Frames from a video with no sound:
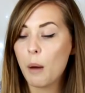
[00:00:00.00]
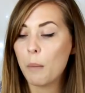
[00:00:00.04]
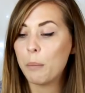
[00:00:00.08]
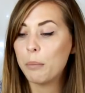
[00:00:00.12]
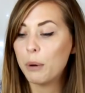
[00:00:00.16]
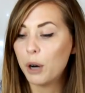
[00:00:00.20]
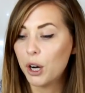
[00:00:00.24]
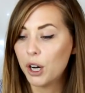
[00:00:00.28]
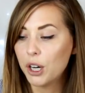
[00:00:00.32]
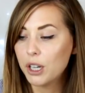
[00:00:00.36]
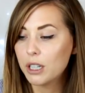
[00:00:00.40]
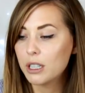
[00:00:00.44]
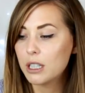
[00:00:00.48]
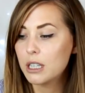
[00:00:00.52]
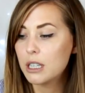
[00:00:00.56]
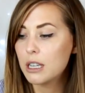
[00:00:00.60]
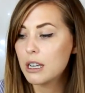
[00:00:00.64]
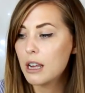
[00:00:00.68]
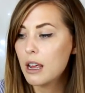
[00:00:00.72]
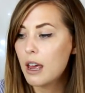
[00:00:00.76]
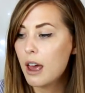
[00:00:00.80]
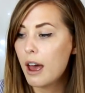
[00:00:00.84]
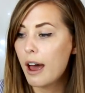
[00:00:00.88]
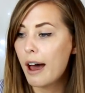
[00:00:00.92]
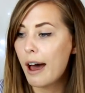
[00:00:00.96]
But
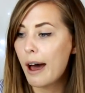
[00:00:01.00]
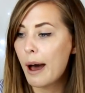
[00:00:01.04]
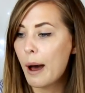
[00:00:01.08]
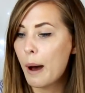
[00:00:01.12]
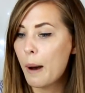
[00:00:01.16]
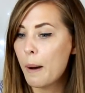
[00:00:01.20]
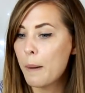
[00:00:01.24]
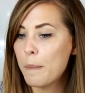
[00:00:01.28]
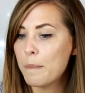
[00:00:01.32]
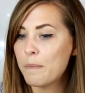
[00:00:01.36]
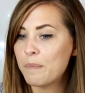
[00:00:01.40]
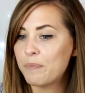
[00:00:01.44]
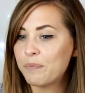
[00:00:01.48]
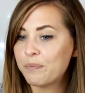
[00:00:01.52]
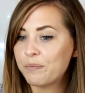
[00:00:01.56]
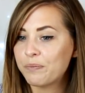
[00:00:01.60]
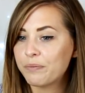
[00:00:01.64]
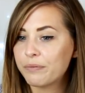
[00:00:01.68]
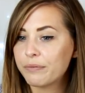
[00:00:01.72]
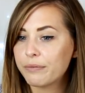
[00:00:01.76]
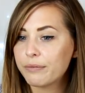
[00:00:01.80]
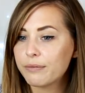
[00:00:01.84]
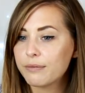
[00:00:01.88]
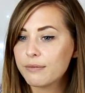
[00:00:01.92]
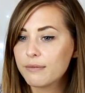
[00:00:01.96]
yeah,
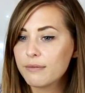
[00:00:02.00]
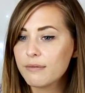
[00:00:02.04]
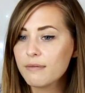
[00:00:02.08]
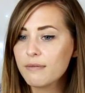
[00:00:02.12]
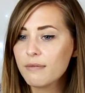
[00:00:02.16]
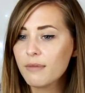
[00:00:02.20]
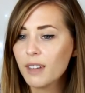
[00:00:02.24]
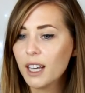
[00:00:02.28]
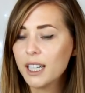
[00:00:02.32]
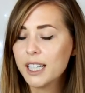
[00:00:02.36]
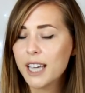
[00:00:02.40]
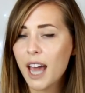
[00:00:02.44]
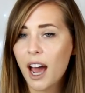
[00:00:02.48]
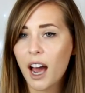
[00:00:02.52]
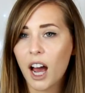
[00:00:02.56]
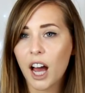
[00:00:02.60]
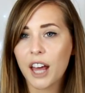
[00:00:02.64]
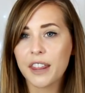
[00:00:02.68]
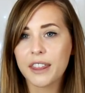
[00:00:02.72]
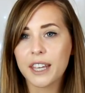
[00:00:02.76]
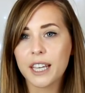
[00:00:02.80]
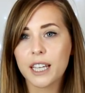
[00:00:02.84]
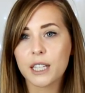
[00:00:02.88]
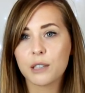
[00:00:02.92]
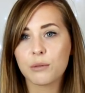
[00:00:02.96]
I
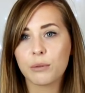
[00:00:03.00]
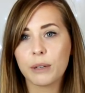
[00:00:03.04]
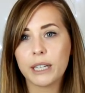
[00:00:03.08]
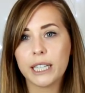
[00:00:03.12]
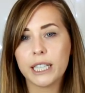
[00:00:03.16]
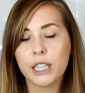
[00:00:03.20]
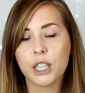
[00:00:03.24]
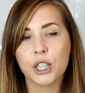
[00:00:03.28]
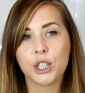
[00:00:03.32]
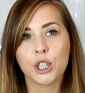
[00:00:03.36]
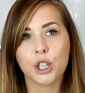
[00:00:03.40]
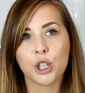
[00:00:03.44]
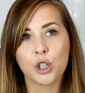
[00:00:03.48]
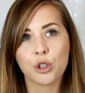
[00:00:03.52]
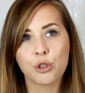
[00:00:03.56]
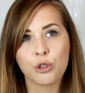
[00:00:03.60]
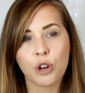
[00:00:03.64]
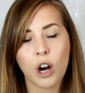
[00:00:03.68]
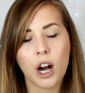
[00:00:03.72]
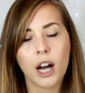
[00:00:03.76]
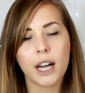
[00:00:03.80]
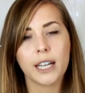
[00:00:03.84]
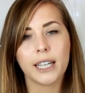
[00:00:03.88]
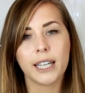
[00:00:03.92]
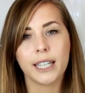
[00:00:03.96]
think it's really good to
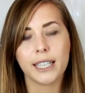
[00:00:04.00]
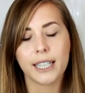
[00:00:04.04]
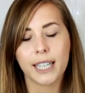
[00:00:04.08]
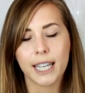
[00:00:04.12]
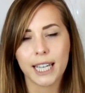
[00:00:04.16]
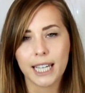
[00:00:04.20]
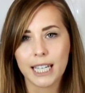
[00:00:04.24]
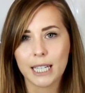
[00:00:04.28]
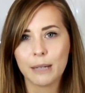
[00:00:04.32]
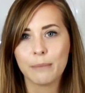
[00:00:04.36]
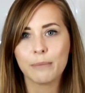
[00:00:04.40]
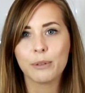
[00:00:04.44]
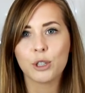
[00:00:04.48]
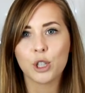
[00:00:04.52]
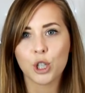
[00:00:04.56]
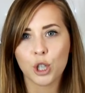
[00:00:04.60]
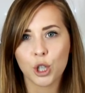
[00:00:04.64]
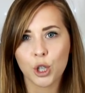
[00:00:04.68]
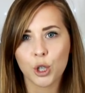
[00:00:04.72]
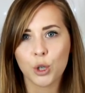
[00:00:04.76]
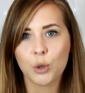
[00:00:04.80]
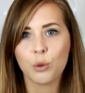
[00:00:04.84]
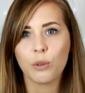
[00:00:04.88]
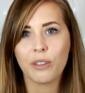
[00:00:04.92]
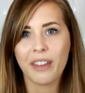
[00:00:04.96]
try and keep
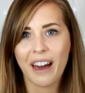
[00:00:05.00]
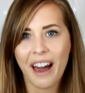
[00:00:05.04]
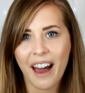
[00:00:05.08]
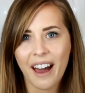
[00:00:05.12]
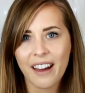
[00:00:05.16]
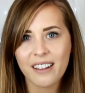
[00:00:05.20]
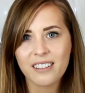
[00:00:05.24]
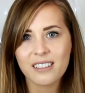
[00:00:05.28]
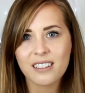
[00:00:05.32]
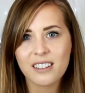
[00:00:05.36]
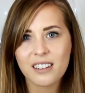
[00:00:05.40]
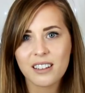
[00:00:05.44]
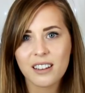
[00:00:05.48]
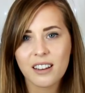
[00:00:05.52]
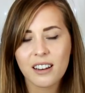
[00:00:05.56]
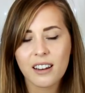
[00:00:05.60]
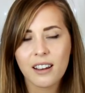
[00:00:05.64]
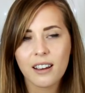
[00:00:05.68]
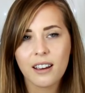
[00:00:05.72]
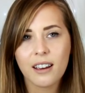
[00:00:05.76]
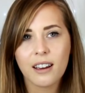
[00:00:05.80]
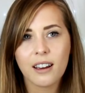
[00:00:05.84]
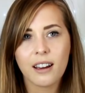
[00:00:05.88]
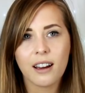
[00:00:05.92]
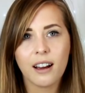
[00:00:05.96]
to that
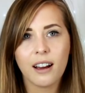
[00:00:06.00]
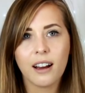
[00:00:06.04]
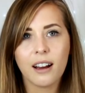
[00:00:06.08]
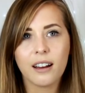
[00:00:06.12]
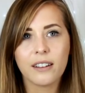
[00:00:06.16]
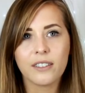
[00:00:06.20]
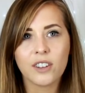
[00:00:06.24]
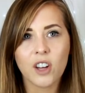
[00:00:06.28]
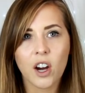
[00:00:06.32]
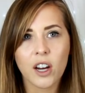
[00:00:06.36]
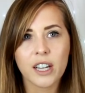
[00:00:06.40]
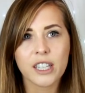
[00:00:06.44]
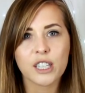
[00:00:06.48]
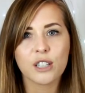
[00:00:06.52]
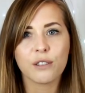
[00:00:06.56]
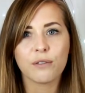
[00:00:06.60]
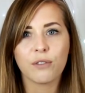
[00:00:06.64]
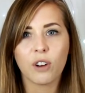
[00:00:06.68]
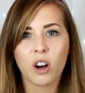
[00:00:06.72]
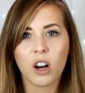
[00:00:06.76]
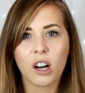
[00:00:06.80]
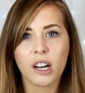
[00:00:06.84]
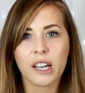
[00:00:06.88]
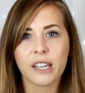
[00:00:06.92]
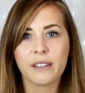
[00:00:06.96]
9 to
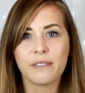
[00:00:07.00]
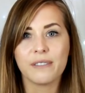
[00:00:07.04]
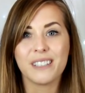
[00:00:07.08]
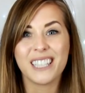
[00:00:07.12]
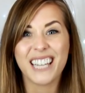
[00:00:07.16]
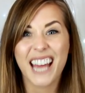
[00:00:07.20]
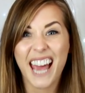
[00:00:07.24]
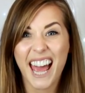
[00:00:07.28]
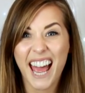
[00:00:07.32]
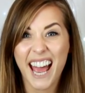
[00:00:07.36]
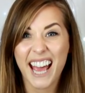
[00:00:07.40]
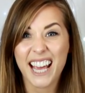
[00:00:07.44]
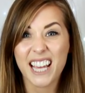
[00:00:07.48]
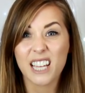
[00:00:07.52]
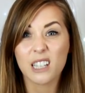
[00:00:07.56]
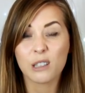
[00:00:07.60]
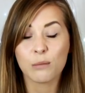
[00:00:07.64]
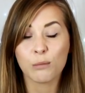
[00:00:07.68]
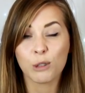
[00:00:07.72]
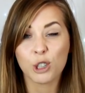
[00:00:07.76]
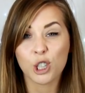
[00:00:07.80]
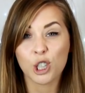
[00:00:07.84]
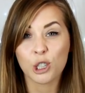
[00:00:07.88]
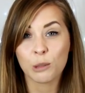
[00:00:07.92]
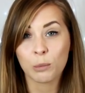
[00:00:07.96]
5 day as
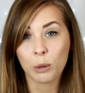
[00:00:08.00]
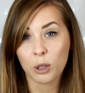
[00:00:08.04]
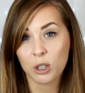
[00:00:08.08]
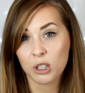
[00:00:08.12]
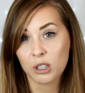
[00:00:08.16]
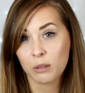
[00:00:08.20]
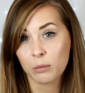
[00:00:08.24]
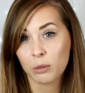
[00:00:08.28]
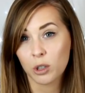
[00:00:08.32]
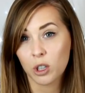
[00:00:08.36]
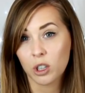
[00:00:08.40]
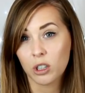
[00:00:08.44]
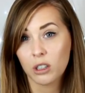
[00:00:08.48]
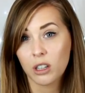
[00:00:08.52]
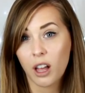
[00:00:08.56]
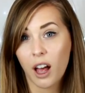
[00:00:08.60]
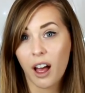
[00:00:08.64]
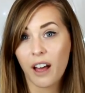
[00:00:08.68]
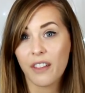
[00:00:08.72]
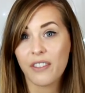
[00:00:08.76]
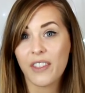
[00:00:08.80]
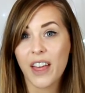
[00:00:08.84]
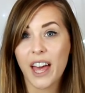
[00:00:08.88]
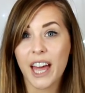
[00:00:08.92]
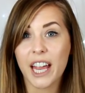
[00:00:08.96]
much as possible,
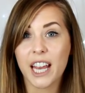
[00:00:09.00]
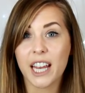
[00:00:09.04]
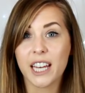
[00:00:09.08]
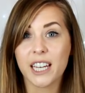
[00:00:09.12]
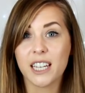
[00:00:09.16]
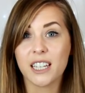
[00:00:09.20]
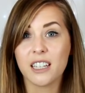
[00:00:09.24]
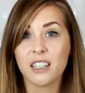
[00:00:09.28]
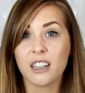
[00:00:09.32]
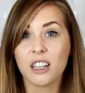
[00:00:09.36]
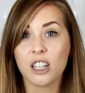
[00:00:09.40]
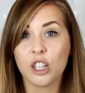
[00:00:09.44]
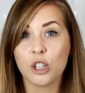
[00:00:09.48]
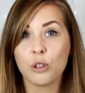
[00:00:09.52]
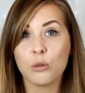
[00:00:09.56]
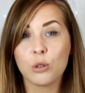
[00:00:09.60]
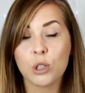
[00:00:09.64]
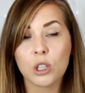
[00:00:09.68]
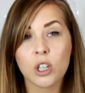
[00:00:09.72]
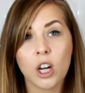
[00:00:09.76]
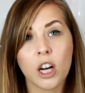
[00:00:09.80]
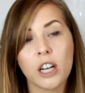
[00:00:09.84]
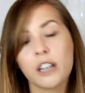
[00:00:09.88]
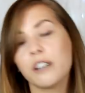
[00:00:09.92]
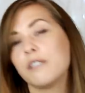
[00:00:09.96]
and then you
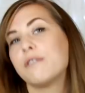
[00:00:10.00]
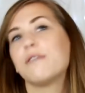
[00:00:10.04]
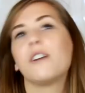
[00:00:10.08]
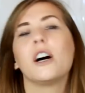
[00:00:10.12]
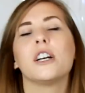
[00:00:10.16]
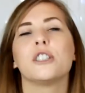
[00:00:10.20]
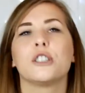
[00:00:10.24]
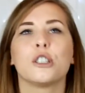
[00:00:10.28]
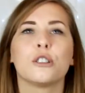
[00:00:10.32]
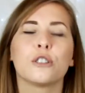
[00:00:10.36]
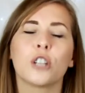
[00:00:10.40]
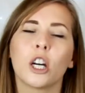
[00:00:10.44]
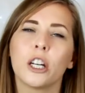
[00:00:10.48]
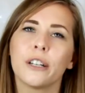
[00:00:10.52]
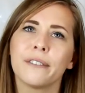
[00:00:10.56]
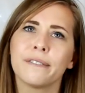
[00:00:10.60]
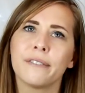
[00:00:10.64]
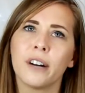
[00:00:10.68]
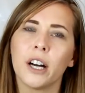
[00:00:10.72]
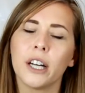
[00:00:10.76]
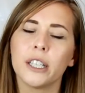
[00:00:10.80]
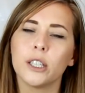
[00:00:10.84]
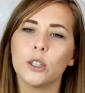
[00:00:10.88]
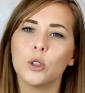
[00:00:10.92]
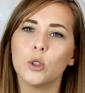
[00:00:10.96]
just kind of, I just kind of
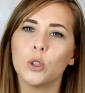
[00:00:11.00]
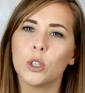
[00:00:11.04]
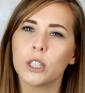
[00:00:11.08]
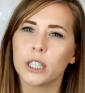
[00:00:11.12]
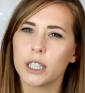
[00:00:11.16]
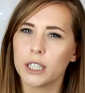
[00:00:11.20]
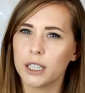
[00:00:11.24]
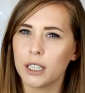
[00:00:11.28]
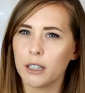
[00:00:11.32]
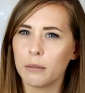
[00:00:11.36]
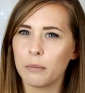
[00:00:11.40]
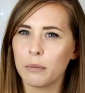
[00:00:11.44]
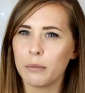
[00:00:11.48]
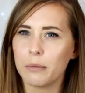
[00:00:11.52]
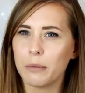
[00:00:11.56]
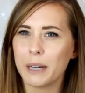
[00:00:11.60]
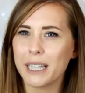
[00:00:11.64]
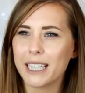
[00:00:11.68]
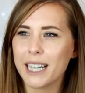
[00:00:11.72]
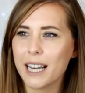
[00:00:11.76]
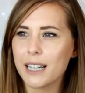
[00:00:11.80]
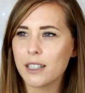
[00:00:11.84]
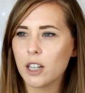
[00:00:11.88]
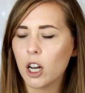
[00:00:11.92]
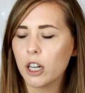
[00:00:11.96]
find that my
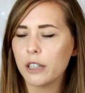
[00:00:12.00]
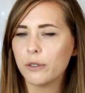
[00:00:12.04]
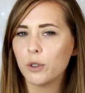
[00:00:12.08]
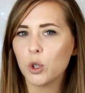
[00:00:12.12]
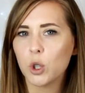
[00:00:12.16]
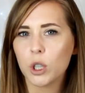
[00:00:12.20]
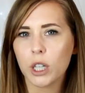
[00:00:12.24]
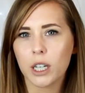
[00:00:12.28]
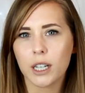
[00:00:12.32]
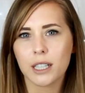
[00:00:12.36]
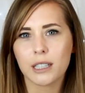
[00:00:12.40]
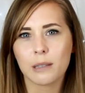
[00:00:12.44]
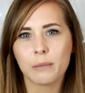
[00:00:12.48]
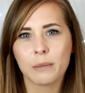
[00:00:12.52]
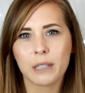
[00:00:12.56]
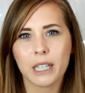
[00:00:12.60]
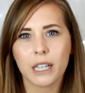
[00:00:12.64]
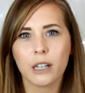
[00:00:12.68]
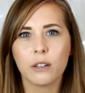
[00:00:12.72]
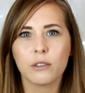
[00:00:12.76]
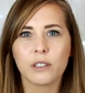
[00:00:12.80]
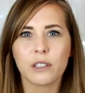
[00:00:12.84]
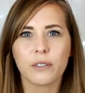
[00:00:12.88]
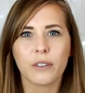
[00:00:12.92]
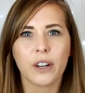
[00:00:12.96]
days kind of organize
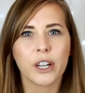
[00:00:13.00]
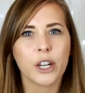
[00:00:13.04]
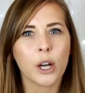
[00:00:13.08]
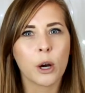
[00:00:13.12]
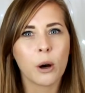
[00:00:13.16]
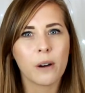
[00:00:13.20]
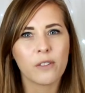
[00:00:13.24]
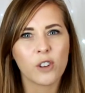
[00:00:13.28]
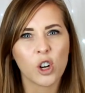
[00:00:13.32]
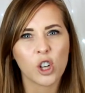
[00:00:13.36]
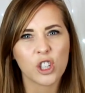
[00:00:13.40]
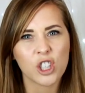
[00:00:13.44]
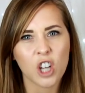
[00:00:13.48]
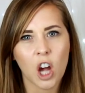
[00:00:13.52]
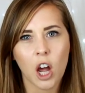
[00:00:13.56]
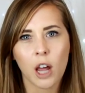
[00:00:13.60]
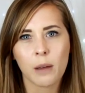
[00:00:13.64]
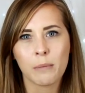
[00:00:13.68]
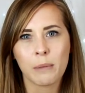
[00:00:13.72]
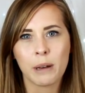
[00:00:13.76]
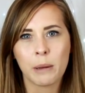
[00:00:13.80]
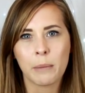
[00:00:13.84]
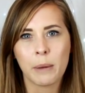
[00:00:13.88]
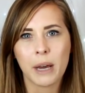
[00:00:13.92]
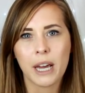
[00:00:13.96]
themselves if I know I've got a
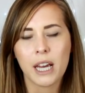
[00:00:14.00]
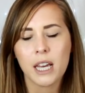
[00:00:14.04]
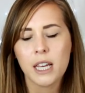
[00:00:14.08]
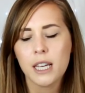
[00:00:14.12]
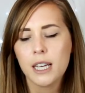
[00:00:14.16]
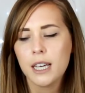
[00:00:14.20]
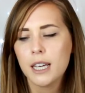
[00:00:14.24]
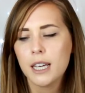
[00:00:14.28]
time limit.